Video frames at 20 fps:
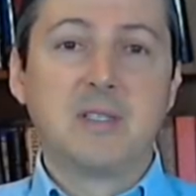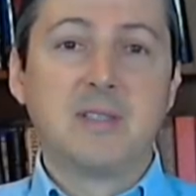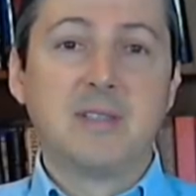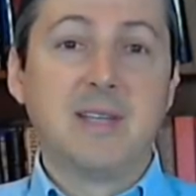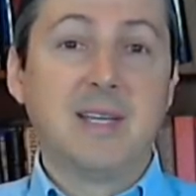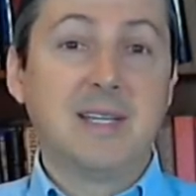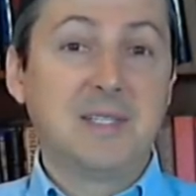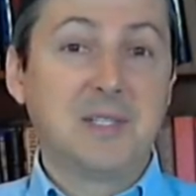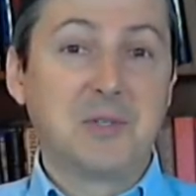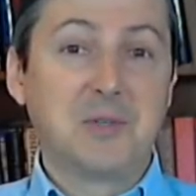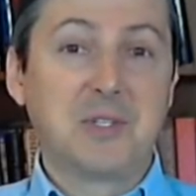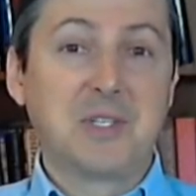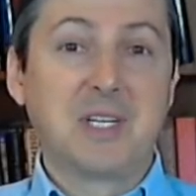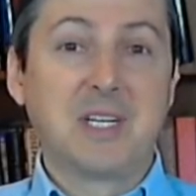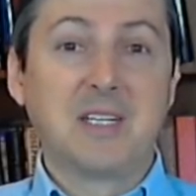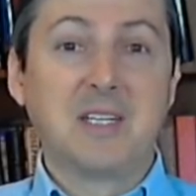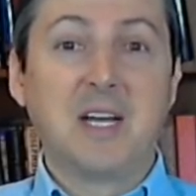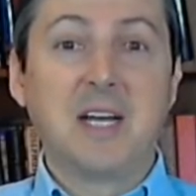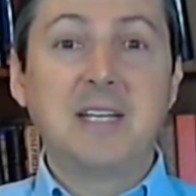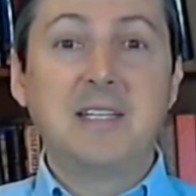That's
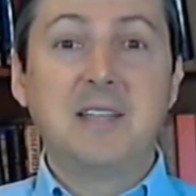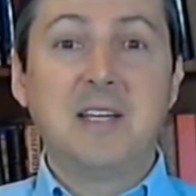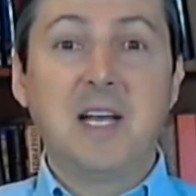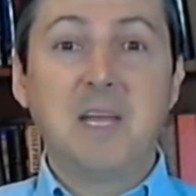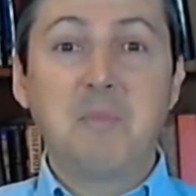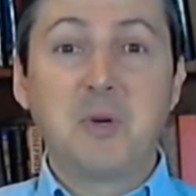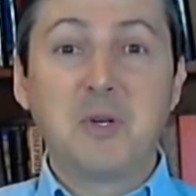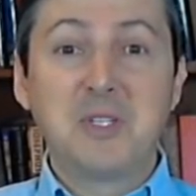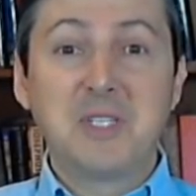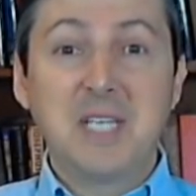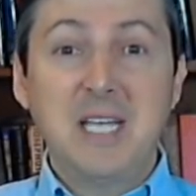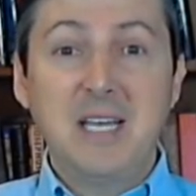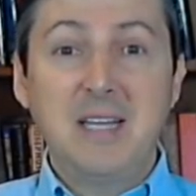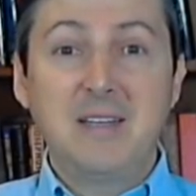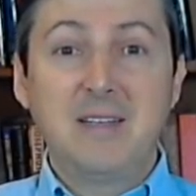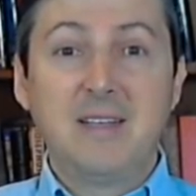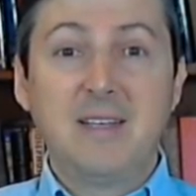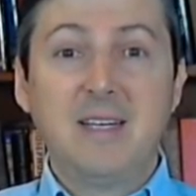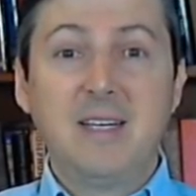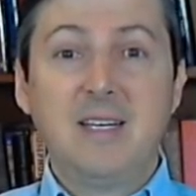interesting.
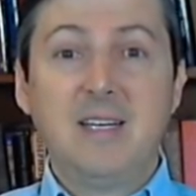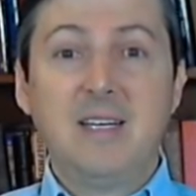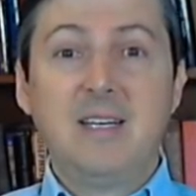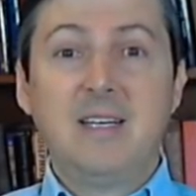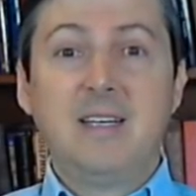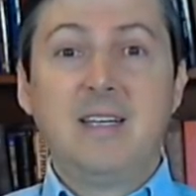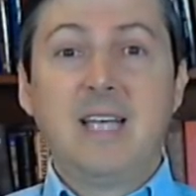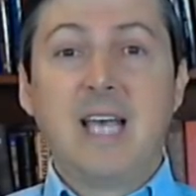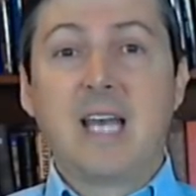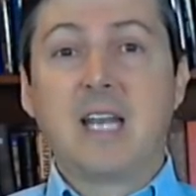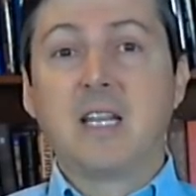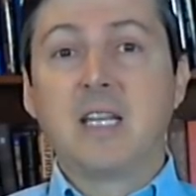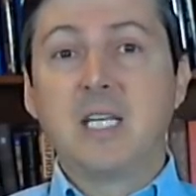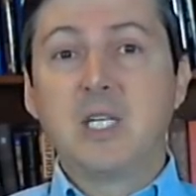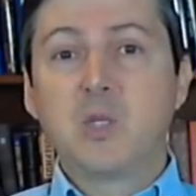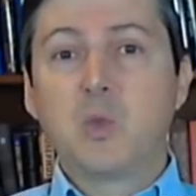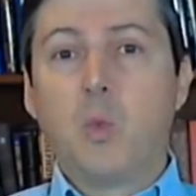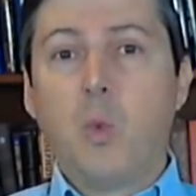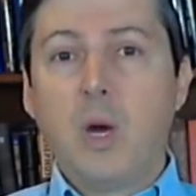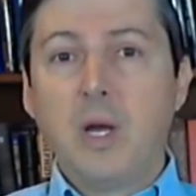99% had at
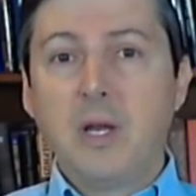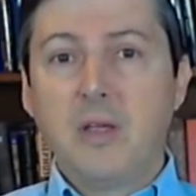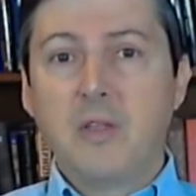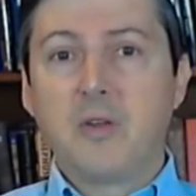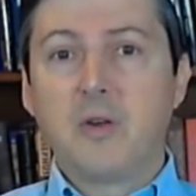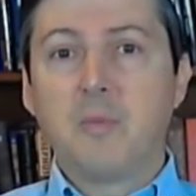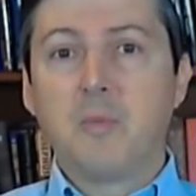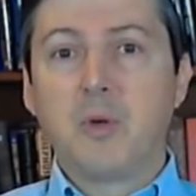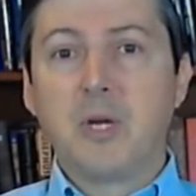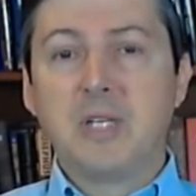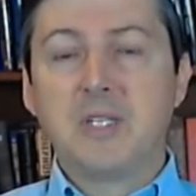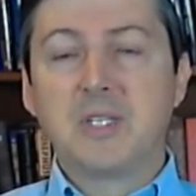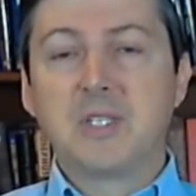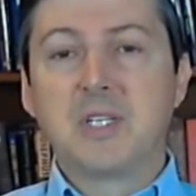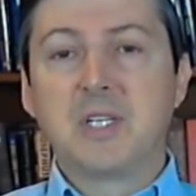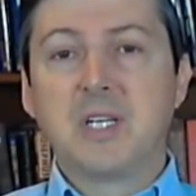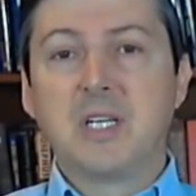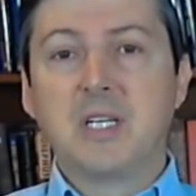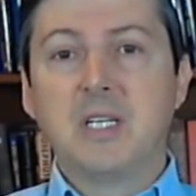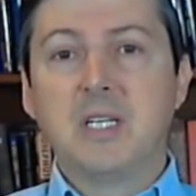least one other
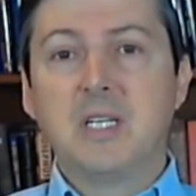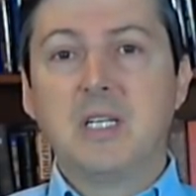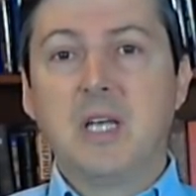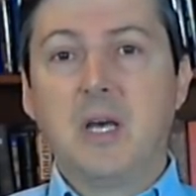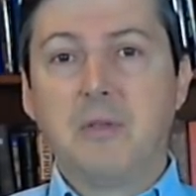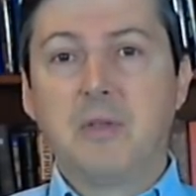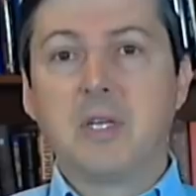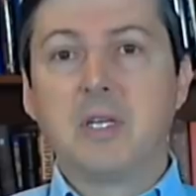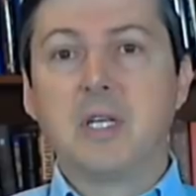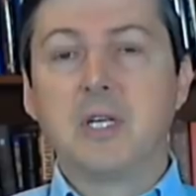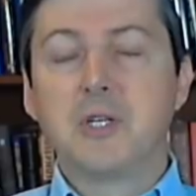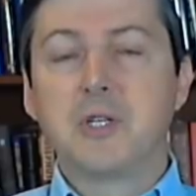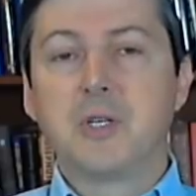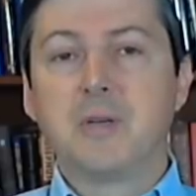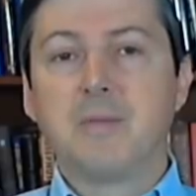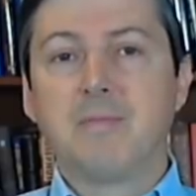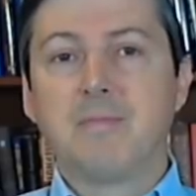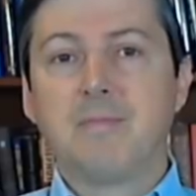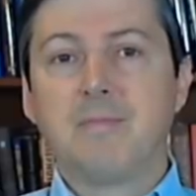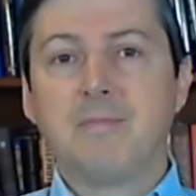pre-existing health condition.
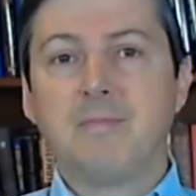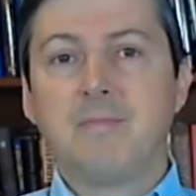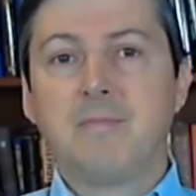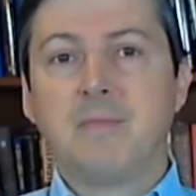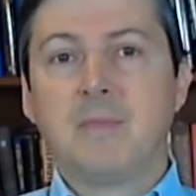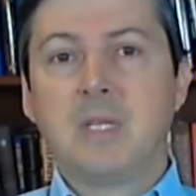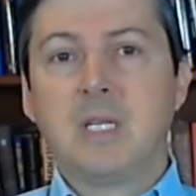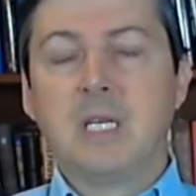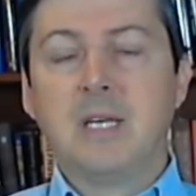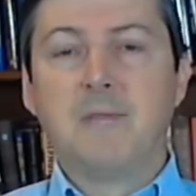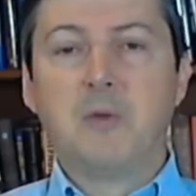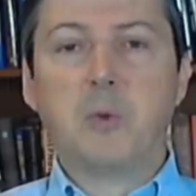If you